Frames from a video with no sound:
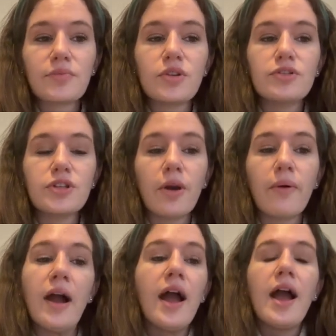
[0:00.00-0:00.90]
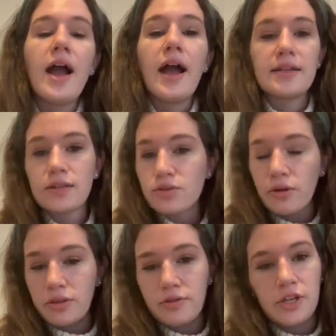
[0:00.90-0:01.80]
So as I was
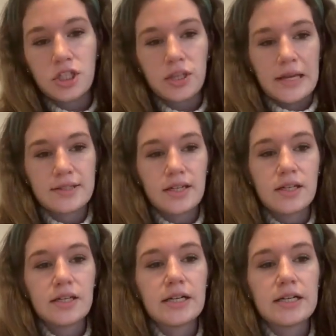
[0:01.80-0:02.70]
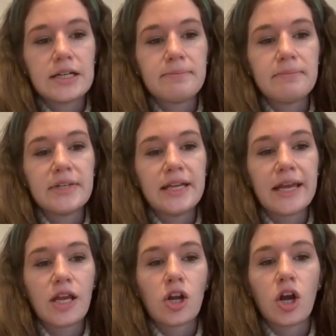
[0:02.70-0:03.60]
going through each lesson
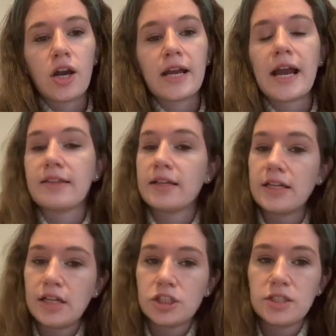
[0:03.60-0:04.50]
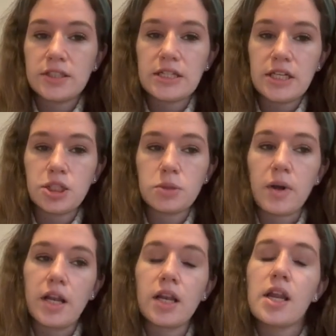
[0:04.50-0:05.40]
and our Catholic connections to each
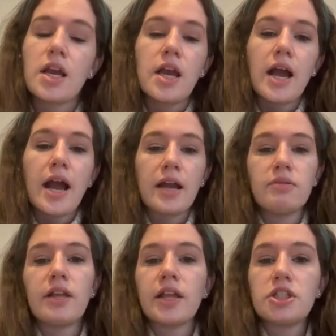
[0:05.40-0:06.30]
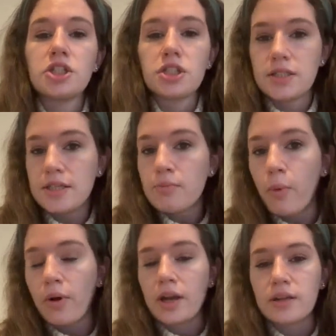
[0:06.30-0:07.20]
one, I realized just the
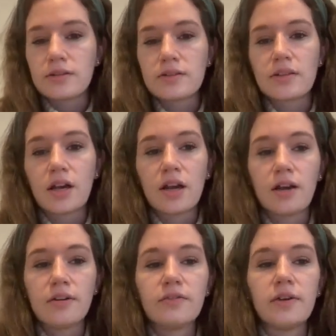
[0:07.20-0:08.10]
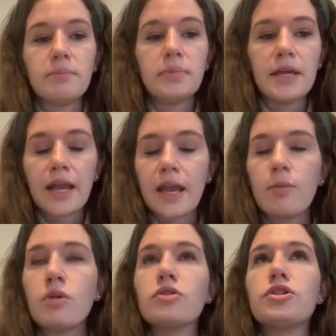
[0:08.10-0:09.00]
importance of being
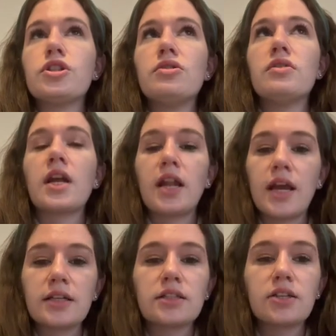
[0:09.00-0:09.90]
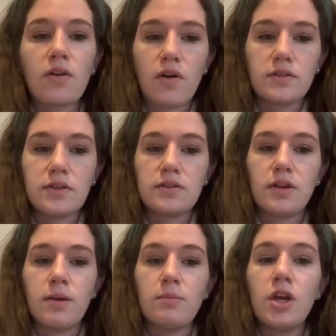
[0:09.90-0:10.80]
able to connect
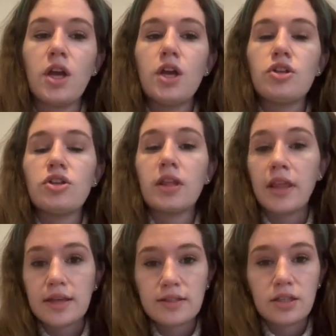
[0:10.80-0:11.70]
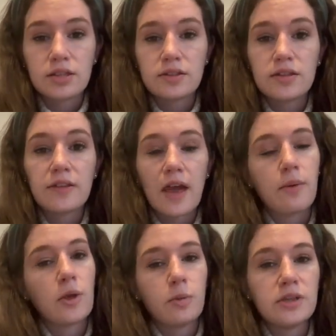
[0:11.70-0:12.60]
Catholicism to the lessons that
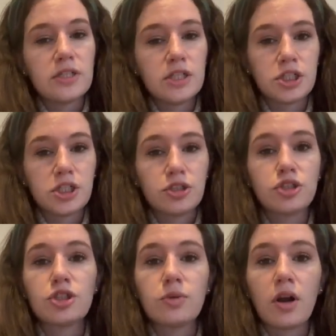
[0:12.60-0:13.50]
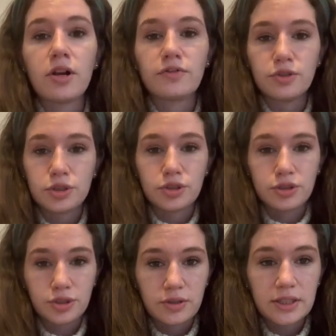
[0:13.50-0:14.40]
we'll be teaching to our future
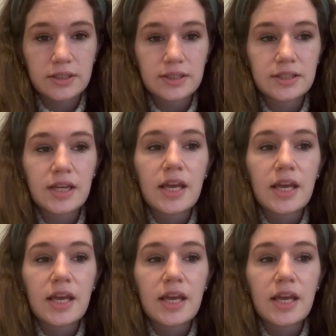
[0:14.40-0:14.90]
students,